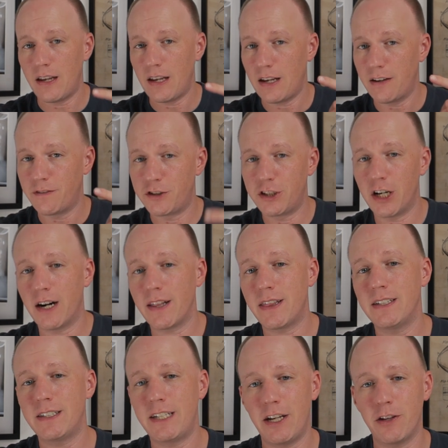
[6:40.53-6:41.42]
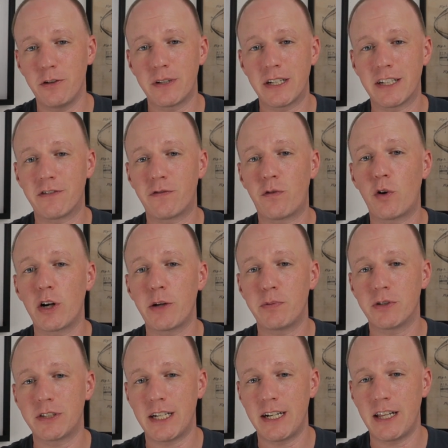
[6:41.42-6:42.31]
If Jonathan Taylor gets
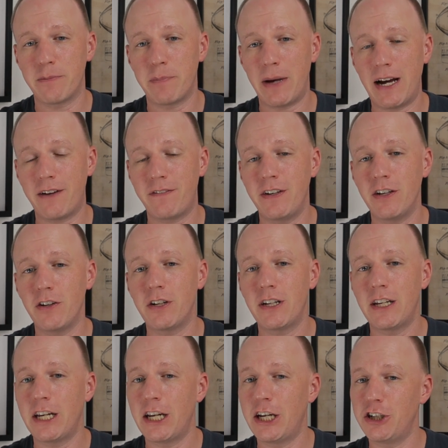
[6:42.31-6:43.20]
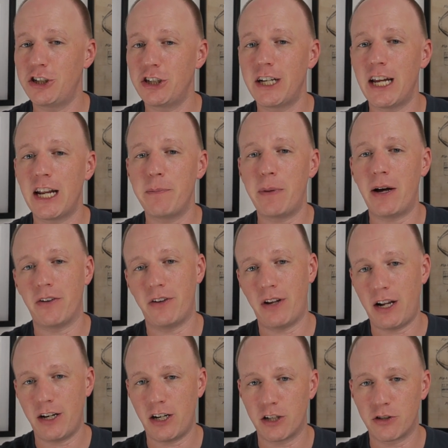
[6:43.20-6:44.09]
40% of the backfield, he should get about
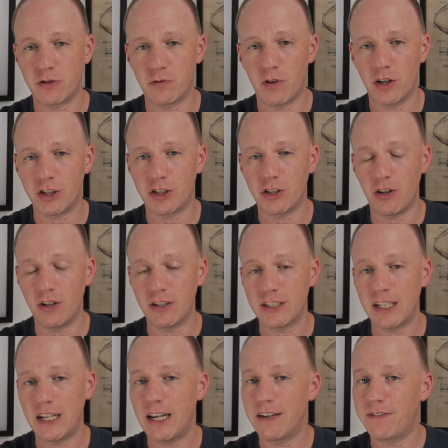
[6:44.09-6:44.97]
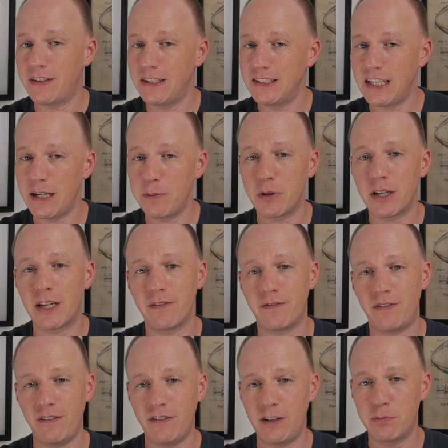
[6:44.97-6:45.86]
900 rushing yards. If he's able to
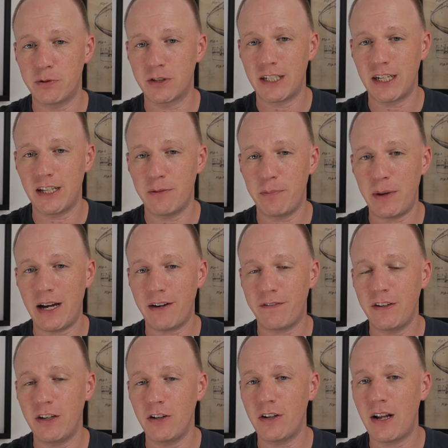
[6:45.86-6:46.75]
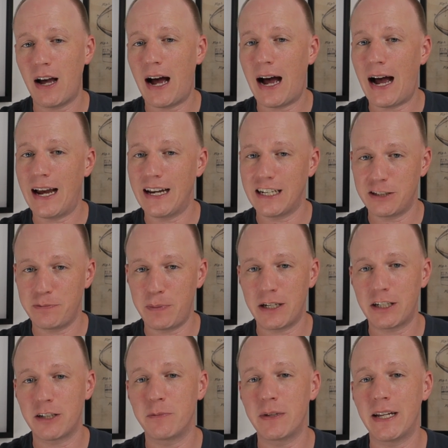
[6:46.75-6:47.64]
get 50% of the backfield, I
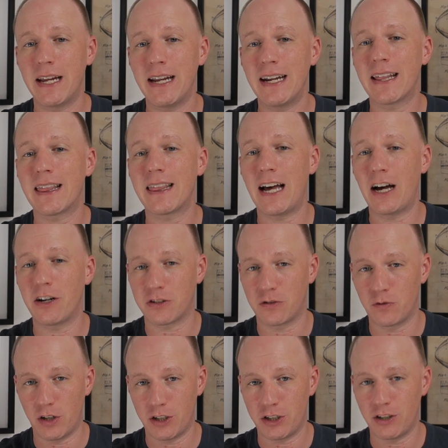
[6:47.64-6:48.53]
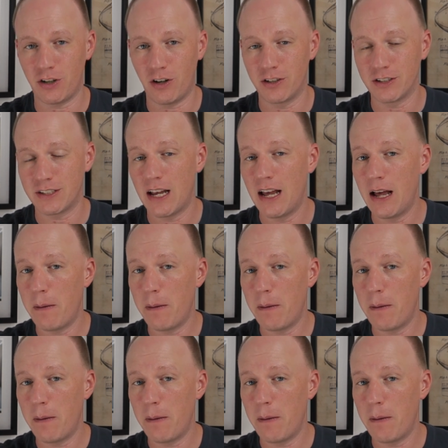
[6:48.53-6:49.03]
expect him to hit 1,000 rushing yards.